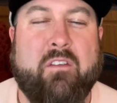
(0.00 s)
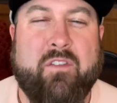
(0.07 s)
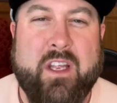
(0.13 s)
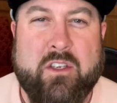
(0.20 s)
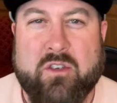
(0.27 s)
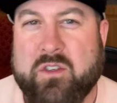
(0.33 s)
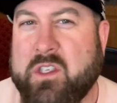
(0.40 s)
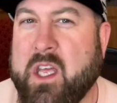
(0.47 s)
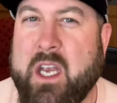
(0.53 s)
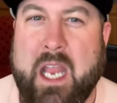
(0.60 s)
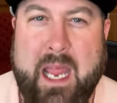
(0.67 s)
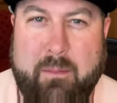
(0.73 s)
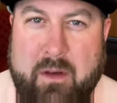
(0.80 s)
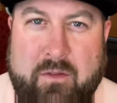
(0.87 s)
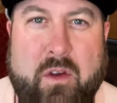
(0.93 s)
features the
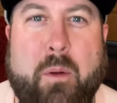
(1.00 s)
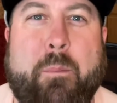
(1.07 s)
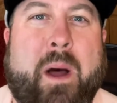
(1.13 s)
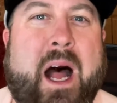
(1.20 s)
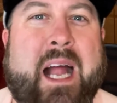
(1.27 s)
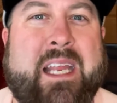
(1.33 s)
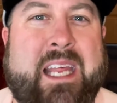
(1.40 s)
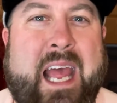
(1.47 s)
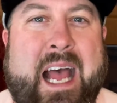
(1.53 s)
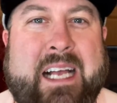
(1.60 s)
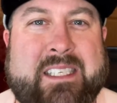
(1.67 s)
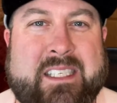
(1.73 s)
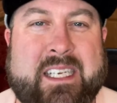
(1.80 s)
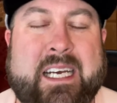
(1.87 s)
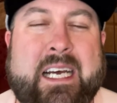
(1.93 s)
name of your
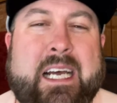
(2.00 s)
podcast,